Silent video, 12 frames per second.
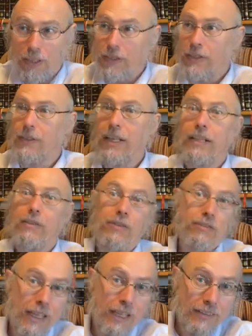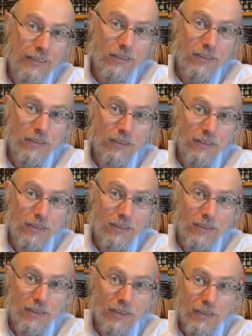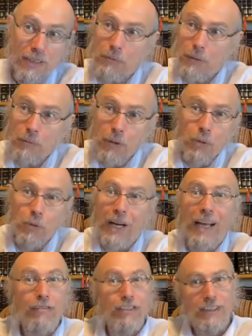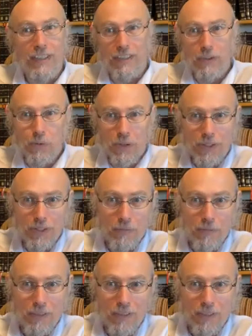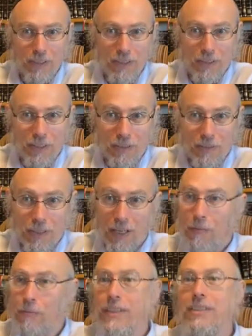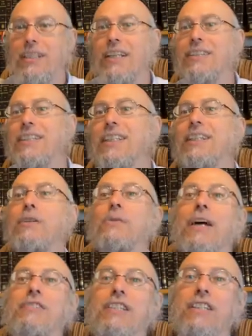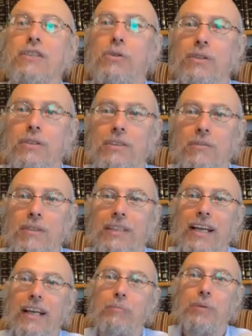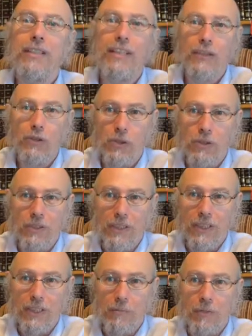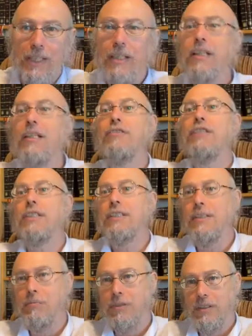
you get Rav Steinsaltz. These people gravitate towards him. But it's not just that they gravitate towards him, they have potential, but he lifts them.